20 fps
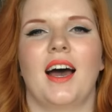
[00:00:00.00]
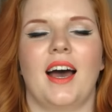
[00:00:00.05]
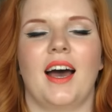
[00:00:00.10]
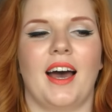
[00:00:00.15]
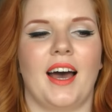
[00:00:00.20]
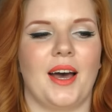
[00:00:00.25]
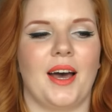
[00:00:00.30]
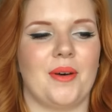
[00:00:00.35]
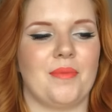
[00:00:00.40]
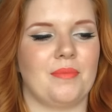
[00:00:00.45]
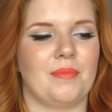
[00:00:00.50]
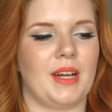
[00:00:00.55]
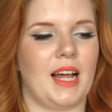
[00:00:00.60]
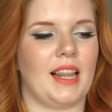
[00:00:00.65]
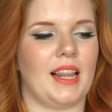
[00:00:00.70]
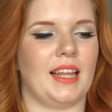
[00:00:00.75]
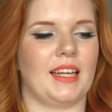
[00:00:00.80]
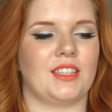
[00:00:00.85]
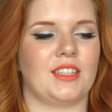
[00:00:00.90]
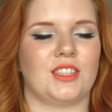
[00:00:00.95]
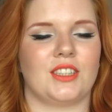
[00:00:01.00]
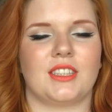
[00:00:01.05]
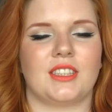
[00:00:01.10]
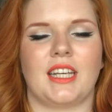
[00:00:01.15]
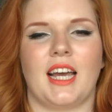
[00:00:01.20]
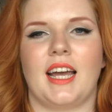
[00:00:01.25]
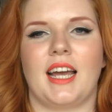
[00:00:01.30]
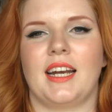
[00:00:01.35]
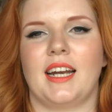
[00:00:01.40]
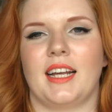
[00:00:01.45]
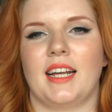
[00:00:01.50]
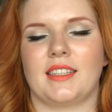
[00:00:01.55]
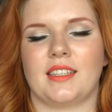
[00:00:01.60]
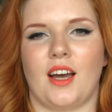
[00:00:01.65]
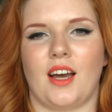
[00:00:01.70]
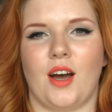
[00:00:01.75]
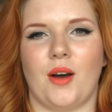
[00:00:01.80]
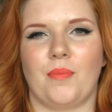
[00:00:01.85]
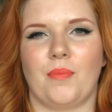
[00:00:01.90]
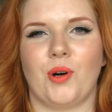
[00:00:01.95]
Let's just say
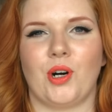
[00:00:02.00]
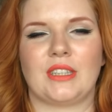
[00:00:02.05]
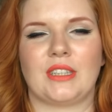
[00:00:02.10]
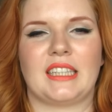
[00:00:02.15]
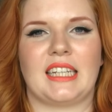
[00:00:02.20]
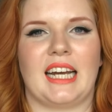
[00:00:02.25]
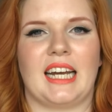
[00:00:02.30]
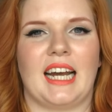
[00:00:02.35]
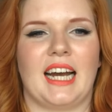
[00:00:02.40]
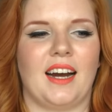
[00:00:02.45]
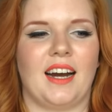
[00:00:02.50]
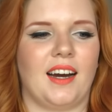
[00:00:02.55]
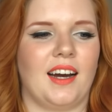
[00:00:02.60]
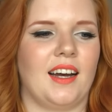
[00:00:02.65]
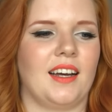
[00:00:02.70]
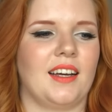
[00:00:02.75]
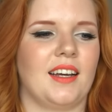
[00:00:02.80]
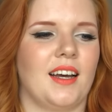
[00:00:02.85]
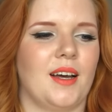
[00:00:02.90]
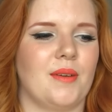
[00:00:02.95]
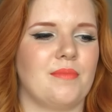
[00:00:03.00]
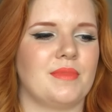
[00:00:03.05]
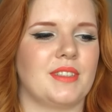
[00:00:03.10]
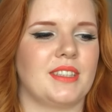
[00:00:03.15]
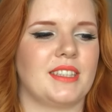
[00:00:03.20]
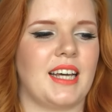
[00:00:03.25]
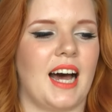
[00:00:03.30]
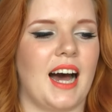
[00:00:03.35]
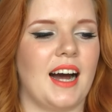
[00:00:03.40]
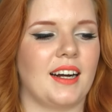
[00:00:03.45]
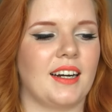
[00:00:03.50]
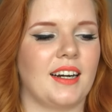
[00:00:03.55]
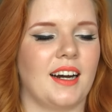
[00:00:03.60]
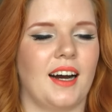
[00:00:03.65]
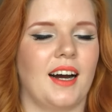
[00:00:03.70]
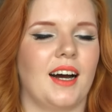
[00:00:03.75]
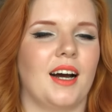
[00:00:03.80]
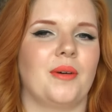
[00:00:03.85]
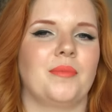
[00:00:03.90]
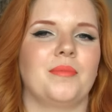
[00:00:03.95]

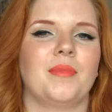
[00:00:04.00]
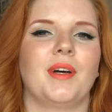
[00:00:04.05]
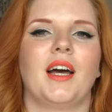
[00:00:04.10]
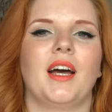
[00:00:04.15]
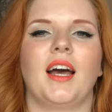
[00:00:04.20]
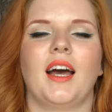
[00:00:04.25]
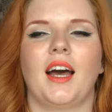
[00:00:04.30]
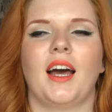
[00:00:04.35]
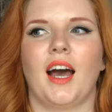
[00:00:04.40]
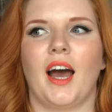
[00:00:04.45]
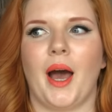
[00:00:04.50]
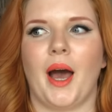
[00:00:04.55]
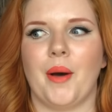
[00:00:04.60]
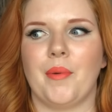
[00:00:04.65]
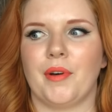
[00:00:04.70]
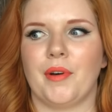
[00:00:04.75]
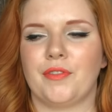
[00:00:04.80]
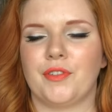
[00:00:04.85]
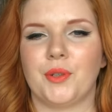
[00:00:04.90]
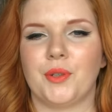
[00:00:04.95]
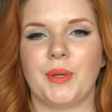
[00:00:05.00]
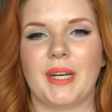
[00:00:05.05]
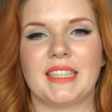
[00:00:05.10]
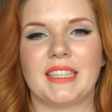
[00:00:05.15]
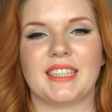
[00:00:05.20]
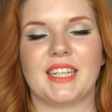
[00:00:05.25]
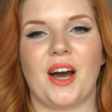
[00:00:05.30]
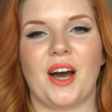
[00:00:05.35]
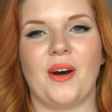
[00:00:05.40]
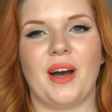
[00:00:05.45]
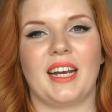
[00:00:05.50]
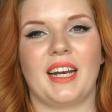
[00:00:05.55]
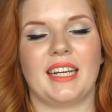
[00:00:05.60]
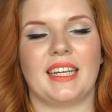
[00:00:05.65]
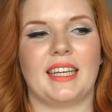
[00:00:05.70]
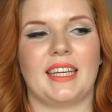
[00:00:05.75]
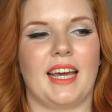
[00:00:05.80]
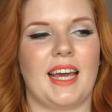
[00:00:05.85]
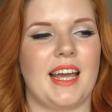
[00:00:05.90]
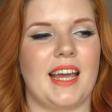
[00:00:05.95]
Net-a-Porter.com a few weeks ago, and
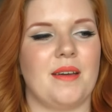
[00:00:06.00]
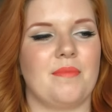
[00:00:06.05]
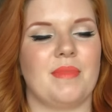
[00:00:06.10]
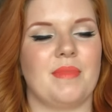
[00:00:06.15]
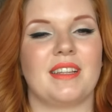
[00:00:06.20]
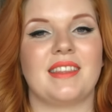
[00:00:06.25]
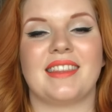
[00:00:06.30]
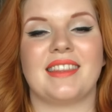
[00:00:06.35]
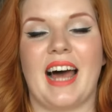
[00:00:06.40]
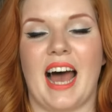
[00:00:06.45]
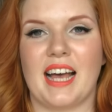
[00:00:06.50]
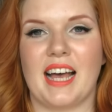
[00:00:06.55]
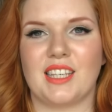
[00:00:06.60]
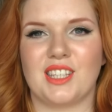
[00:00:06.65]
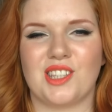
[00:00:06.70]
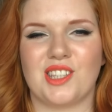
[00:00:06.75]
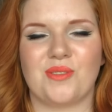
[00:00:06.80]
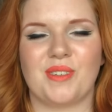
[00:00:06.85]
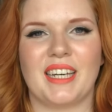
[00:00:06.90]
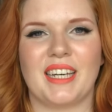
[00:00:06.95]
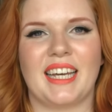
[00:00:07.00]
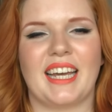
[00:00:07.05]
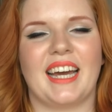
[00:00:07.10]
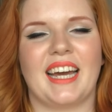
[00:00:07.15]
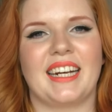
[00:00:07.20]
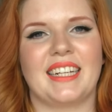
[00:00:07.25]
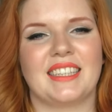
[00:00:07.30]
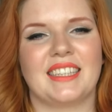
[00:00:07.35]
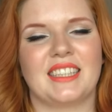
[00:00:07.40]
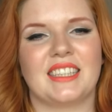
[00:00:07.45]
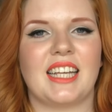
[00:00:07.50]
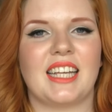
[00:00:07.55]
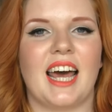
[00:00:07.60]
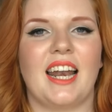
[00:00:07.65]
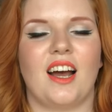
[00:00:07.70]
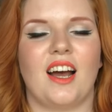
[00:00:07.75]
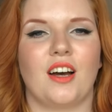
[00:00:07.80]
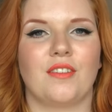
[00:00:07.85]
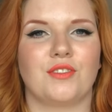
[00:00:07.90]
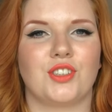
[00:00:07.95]
it came last week. And
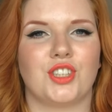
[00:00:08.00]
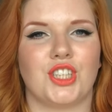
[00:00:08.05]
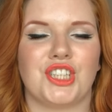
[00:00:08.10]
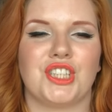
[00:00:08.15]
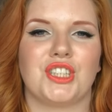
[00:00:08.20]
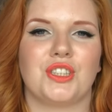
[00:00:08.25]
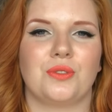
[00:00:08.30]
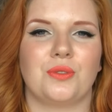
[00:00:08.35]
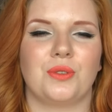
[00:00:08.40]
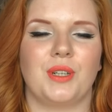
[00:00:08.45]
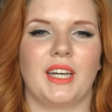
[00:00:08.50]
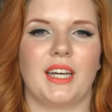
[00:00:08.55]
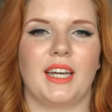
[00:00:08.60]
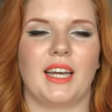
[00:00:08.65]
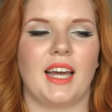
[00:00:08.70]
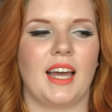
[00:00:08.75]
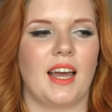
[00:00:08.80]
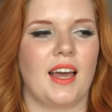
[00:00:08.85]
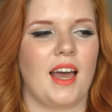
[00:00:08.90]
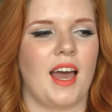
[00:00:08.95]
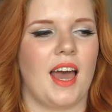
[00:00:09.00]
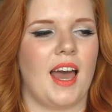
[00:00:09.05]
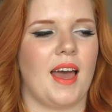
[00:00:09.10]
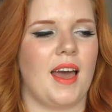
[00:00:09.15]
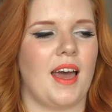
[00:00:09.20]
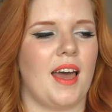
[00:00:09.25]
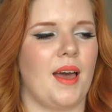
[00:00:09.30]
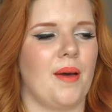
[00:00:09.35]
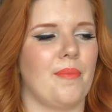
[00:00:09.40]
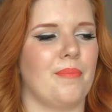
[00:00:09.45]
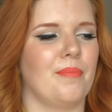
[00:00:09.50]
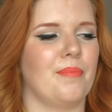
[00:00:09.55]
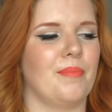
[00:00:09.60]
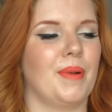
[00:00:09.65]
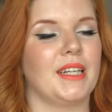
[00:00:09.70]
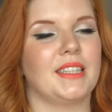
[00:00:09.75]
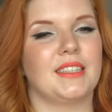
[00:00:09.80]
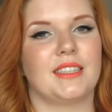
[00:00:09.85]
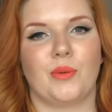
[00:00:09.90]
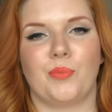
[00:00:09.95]
instead of just doing
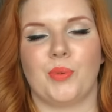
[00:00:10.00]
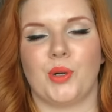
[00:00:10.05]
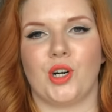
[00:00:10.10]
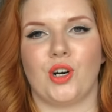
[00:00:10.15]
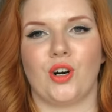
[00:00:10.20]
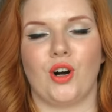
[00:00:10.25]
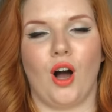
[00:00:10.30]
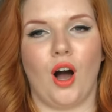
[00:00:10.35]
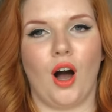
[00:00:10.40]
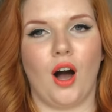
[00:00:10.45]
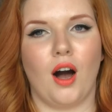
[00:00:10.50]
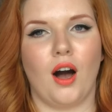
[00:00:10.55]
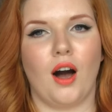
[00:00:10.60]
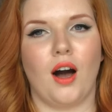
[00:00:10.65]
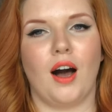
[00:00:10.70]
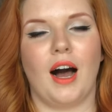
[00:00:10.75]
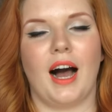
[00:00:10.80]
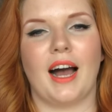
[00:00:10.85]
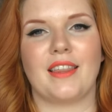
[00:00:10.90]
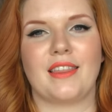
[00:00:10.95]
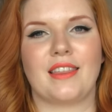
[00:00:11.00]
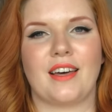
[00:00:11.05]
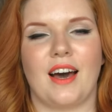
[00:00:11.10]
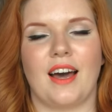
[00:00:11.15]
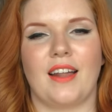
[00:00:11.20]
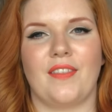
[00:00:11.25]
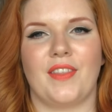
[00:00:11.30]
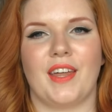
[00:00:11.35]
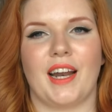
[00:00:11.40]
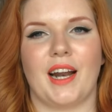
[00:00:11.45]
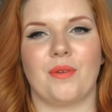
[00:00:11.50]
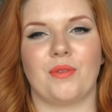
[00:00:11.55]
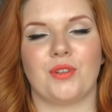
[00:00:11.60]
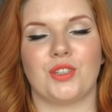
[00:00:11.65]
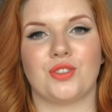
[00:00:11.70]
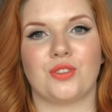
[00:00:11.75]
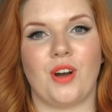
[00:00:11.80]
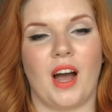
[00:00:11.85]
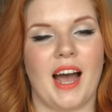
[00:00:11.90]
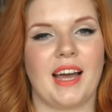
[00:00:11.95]
my typical haul, I thought that I
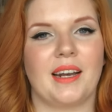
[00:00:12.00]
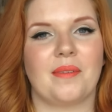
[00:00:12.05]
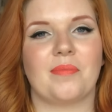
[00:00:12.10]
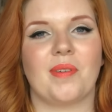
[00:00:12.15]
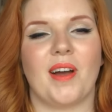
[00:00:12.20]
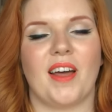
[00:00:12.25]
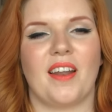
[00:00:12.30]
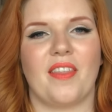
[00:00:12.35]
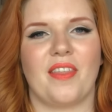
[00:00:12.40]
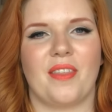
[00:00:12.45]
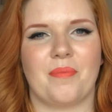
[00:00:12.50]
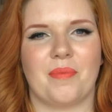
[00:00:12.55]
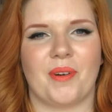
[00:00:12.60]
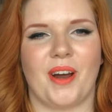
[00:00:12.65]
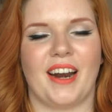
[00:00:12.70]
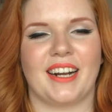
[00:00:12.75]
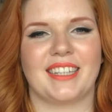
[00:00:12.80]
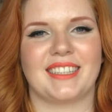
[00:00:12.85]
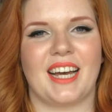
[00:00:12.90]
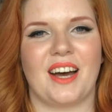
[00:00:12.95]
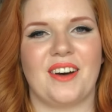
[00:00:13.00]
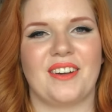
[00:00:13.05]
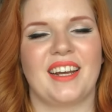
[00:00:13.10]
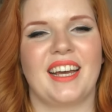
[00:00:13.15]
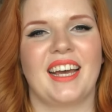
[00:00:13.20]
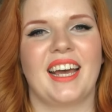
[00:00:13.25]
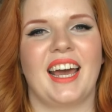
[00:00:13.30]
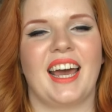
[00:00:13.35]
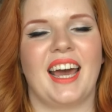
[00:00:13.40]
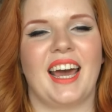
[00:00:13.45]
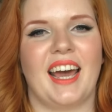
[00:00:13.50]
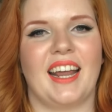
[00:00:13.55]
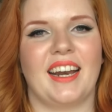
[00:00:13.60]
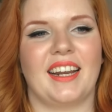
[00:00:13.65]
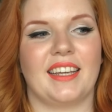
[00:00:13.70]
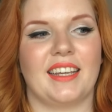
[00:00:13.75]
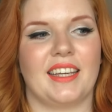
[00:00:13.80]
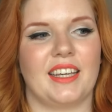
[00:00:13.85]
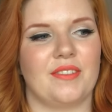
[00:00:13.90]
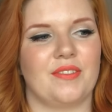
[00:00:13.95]
would try the products out
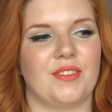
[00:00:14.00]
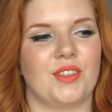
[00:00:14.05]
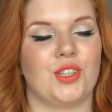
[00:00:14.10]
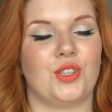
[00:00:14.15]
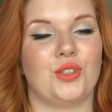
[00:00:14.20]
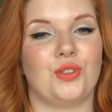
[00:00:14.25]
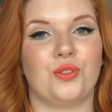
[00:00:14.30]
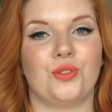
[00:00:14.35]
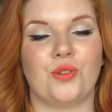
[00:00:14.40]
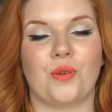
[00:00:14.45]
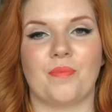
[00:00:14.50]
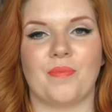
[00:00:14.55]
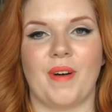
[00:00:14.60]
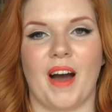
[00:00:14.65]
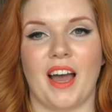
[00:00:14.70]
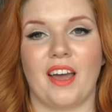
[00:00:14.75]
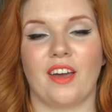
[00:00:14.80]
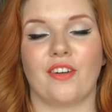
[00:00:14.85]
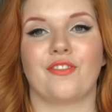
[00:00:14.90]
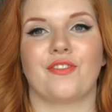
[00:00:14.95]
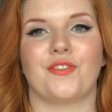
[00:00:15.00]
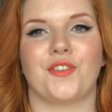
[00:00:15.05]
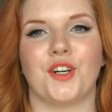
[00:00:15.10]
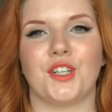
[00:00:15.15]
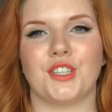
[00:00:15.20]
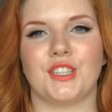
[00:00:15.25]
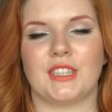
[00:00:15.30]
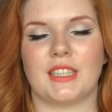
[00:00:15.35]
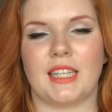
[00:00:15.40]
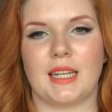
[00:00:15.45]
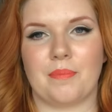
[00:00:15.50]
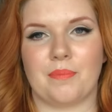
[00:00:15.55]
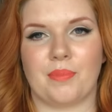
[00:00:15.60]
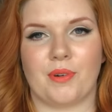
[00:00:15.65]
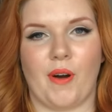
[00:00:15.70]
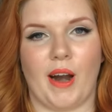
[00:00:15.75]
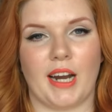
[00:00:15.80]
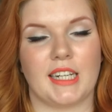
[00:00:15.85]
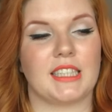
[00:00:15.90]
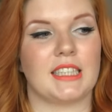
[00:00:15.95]
and give you my first
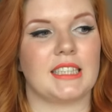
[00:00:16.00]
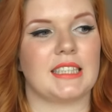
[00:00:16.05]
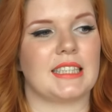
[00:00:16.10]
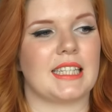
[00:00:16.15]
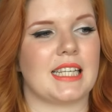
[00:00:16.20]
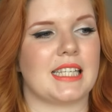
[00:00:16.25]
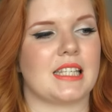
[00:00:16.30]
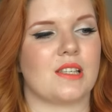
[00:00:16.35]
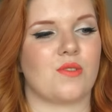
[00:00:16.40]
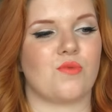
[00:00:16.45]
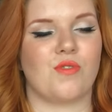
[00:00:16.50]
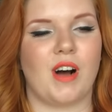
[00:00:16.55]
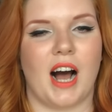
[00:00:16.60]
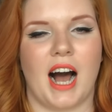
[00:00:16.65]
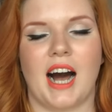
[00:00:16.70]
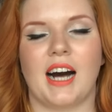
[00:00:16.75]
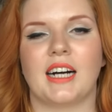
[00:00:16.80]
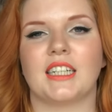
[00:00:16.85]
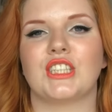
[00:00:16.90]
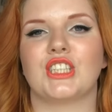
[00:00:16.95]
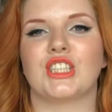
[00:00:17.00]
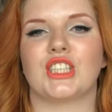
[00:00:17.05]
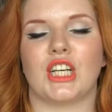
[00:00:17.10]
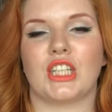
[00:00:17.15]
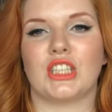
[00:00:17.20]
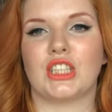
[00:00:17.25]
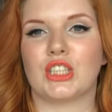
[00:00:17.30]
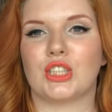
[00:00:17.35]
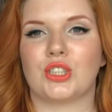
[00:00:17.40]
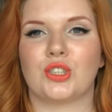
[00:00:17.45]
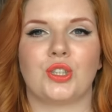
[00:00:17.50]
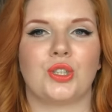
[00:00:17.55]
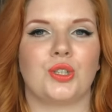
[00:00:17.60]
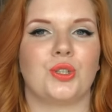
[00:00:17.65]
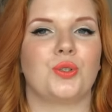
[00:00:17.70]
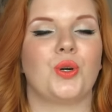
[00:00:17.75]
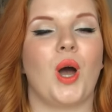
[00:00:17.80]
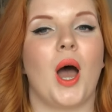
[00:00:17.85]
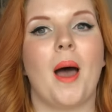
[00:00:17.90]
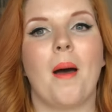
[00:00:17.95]
impressions as well, just
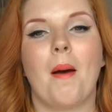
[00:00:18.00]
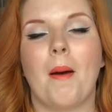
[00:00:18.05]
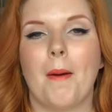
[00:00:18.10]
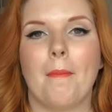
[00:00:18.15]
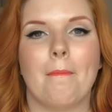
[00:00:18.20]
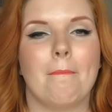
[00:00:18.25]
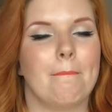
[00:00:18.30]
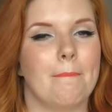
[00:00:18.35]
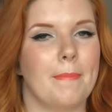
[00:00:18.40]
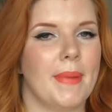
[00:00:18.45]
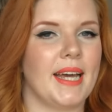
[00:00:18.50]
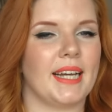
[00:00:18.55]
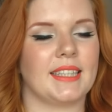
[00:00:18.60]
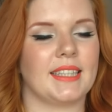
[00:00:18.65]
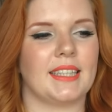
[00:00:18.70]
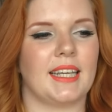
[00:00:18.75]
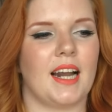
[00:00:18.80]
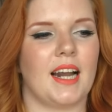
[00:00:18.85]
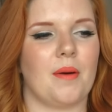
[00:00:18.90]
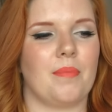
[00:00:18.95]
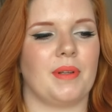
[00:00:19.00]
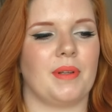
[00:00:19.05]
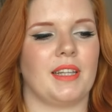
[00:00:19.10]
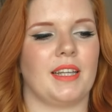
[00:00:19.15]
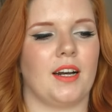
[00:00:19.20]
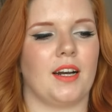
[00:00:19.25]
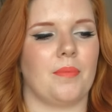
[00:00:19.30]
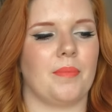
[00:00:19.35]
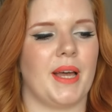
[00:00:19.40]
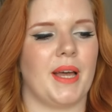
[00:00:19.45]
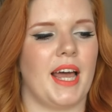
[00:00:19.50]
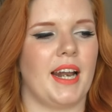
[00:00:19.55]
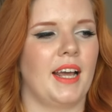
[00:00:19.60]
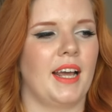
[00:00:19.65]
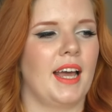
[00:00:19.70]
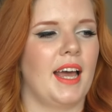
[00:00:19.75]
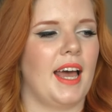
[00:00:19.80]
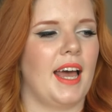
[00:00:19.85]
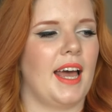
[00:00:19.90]
to mix it up a little bit.